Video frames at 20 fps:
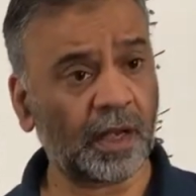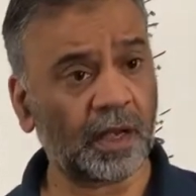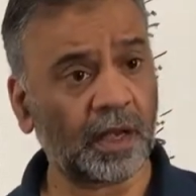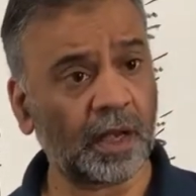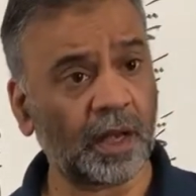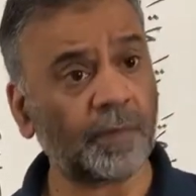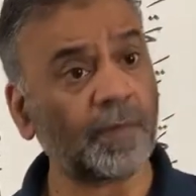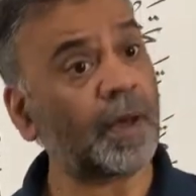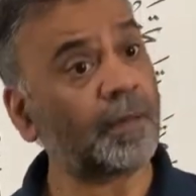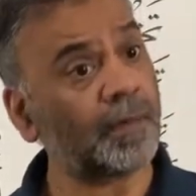
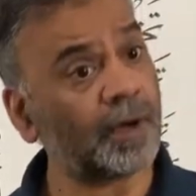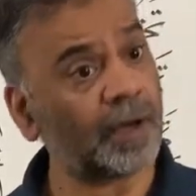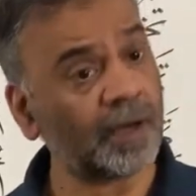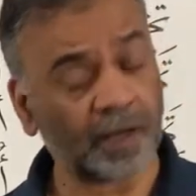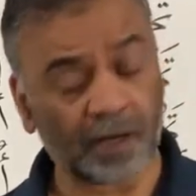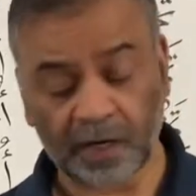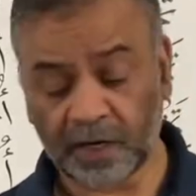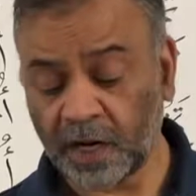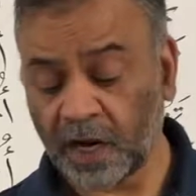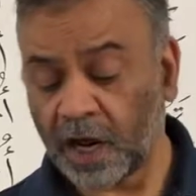
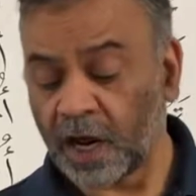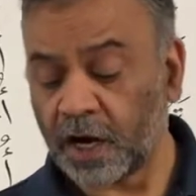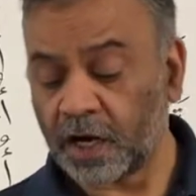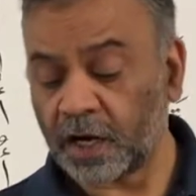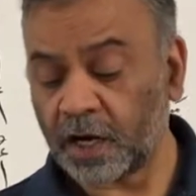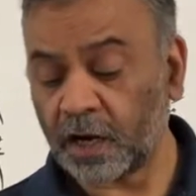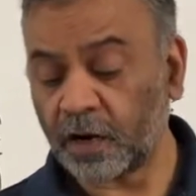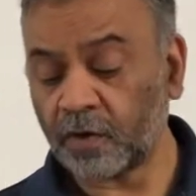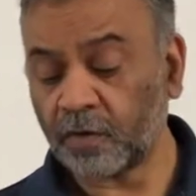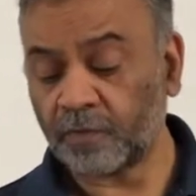Bakrin?
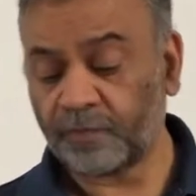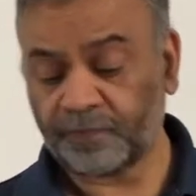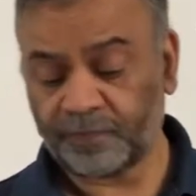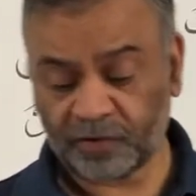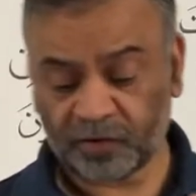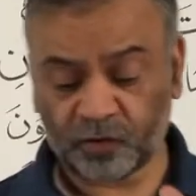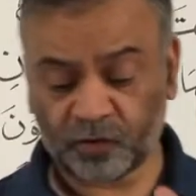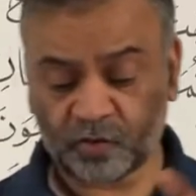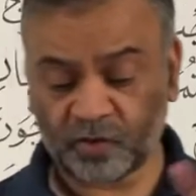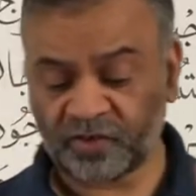Now
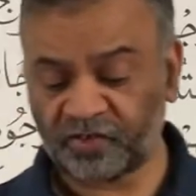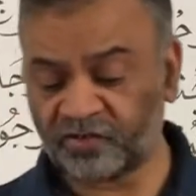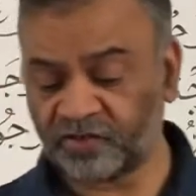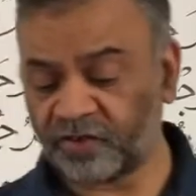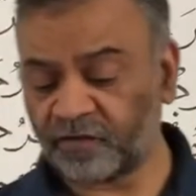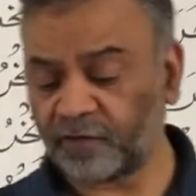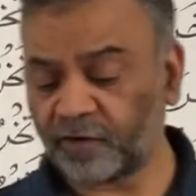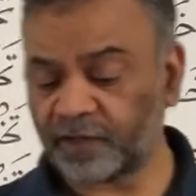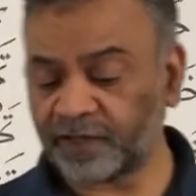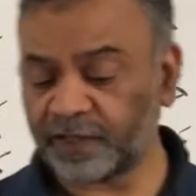question
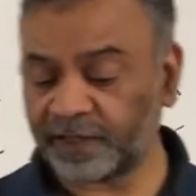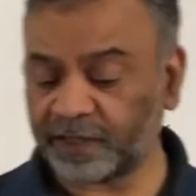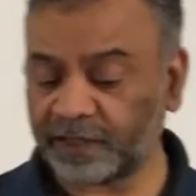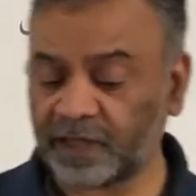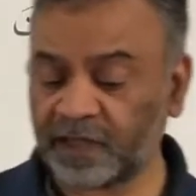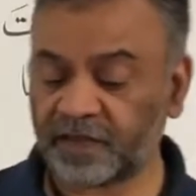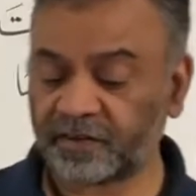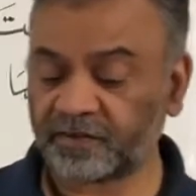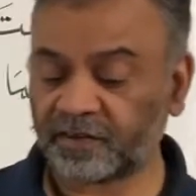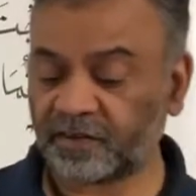for the
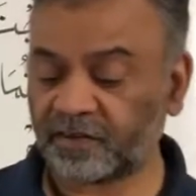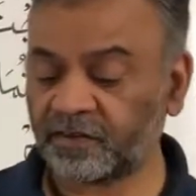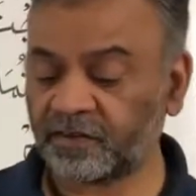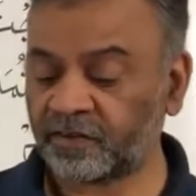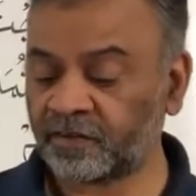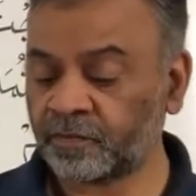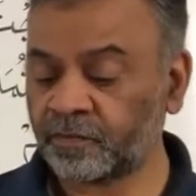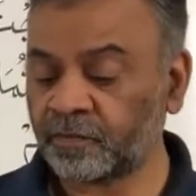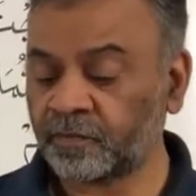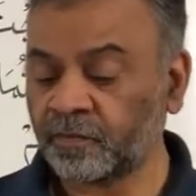class
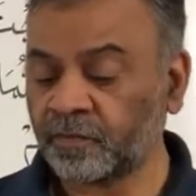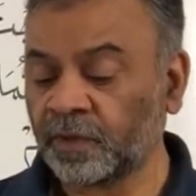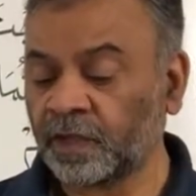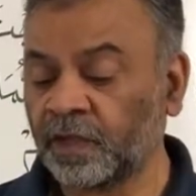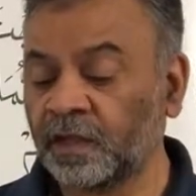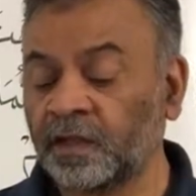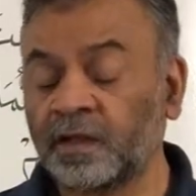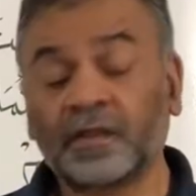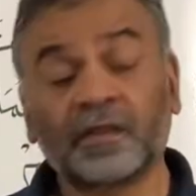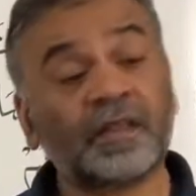is,
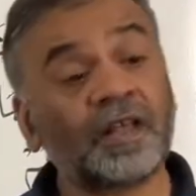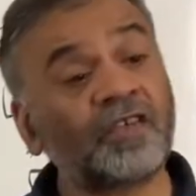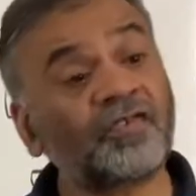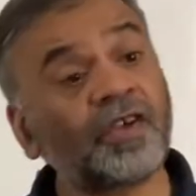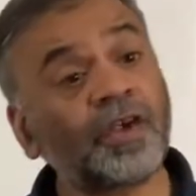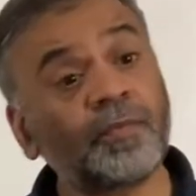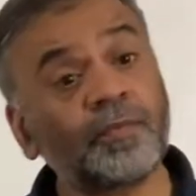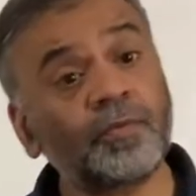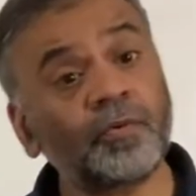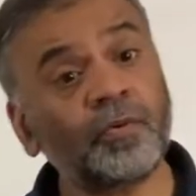
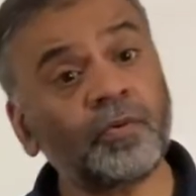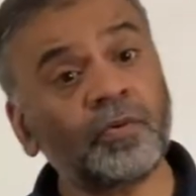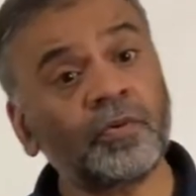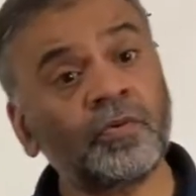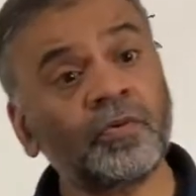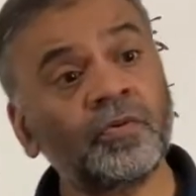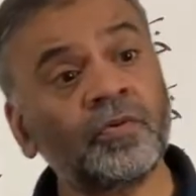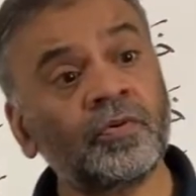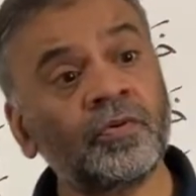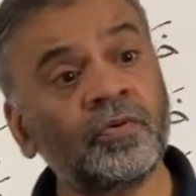tazhabu,
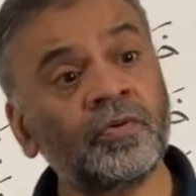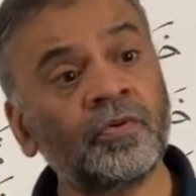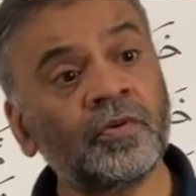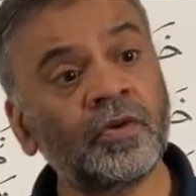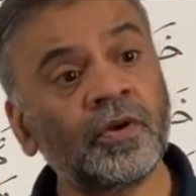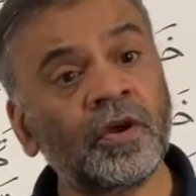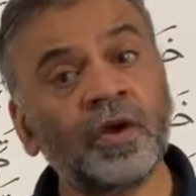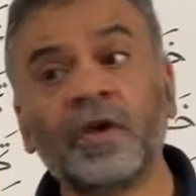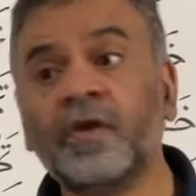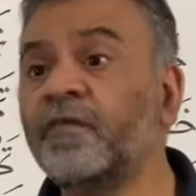
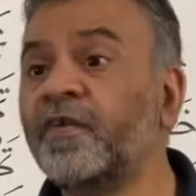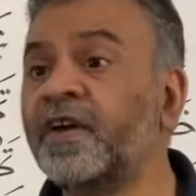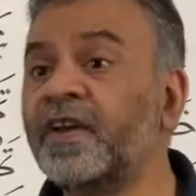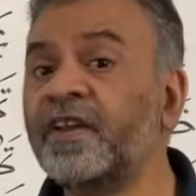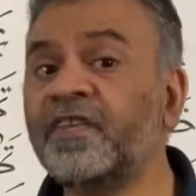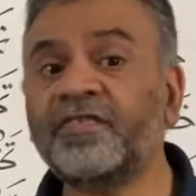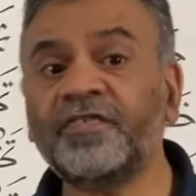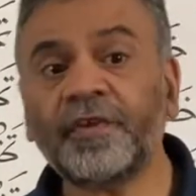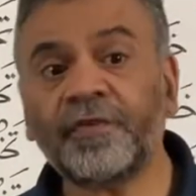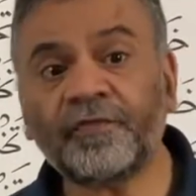where
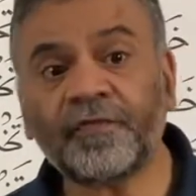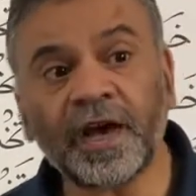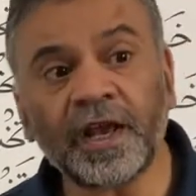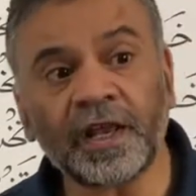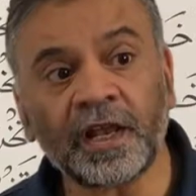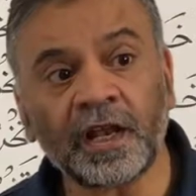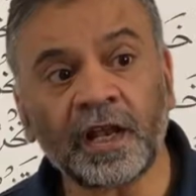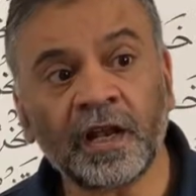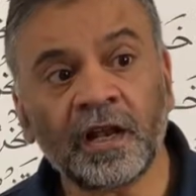is the file?